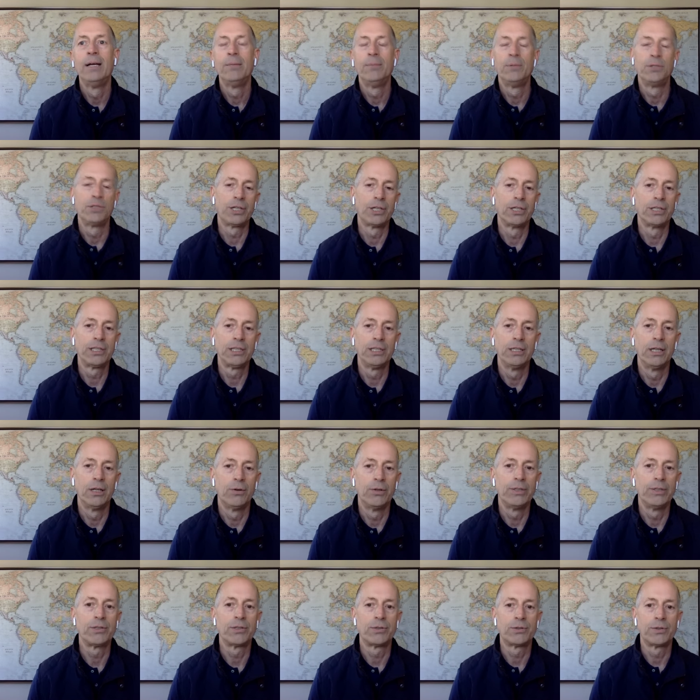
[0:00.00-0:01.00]
But you're going to see
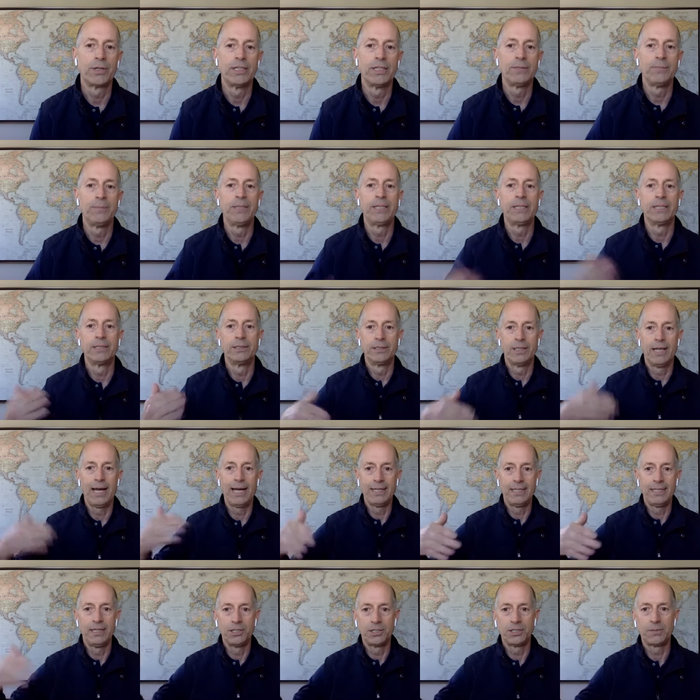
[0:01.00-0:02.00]
low interest rates because
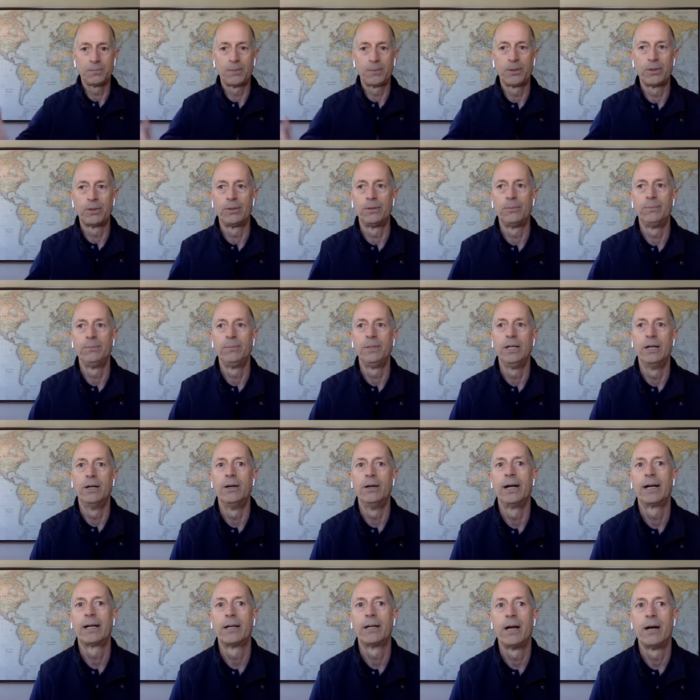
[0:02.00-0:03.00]
that does spur, you know,
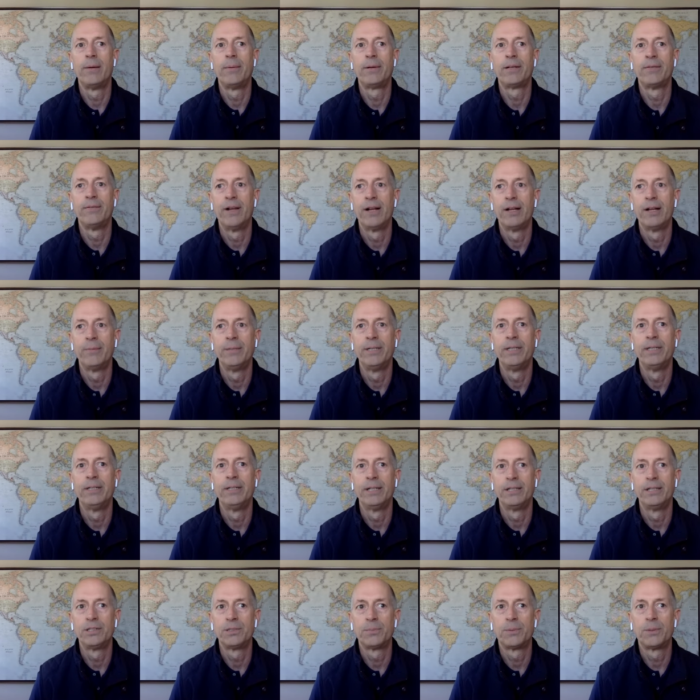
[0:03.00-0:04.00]
economic development. It
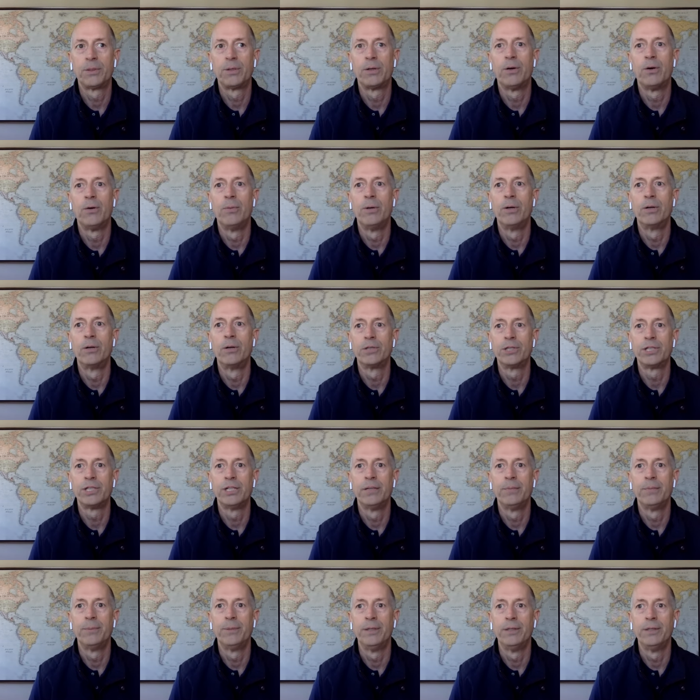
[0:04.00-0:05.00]
does spur home
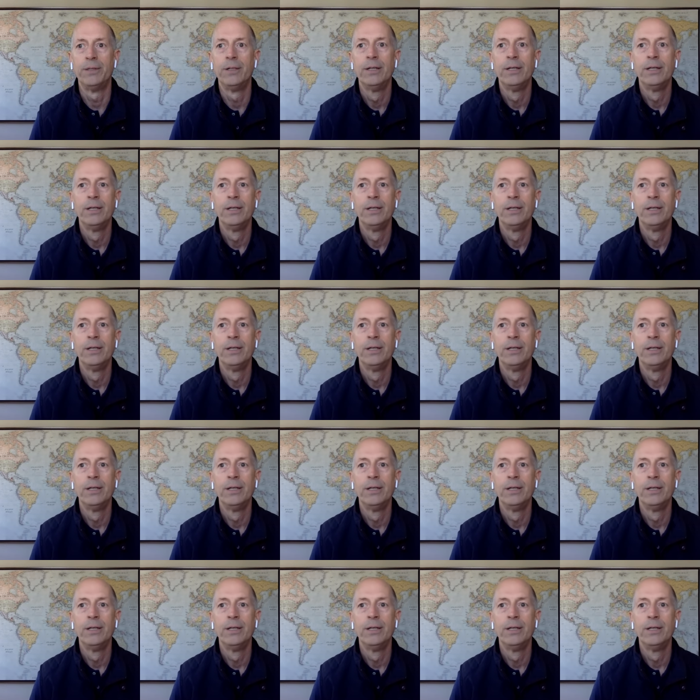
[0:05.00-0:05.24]
ownership. And,